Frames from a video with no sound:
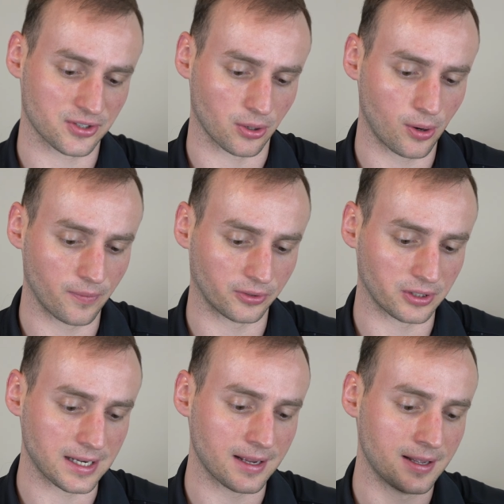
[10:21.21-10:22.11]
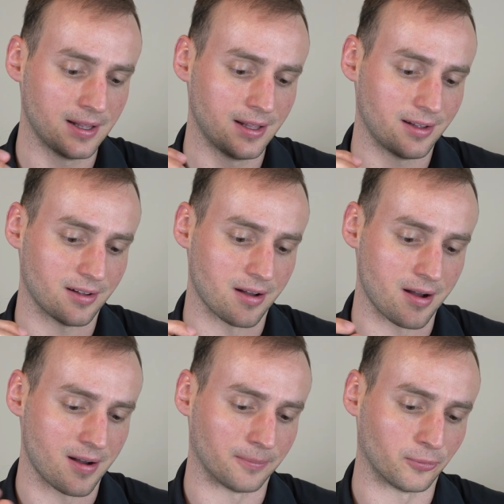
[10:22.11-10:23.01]
So hopefully
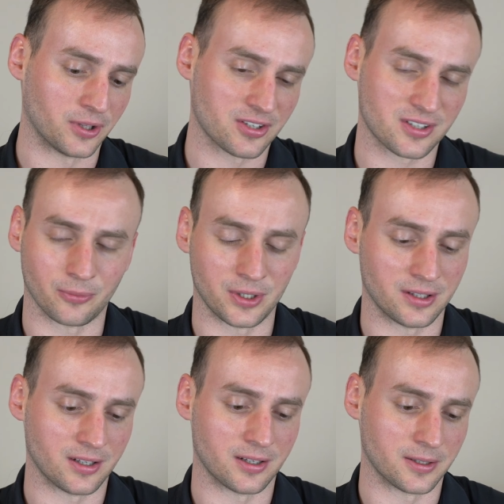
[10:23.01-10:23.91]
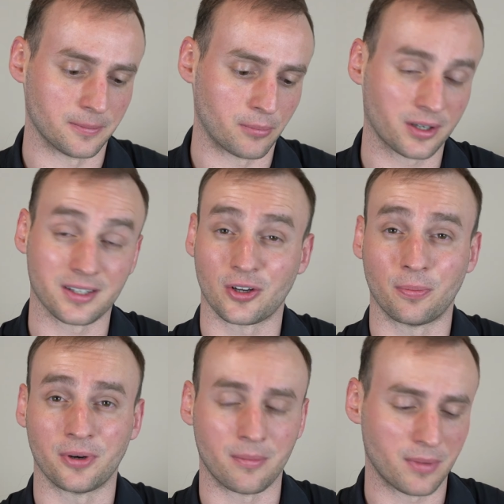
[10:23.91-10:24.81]
when the markets
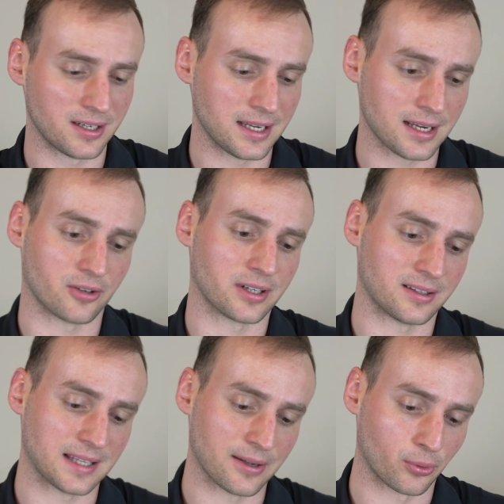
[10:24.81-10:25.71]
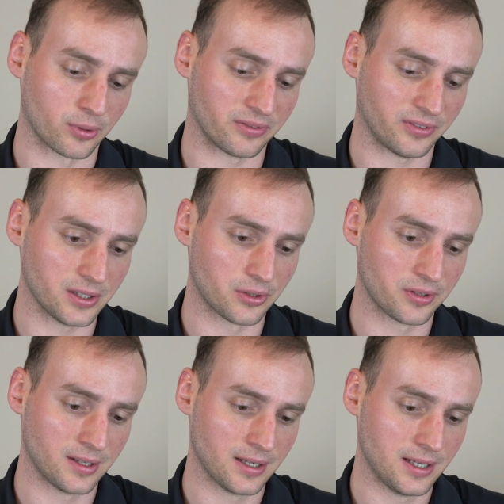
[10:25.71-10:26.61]
open on Monday, I'll get that order filled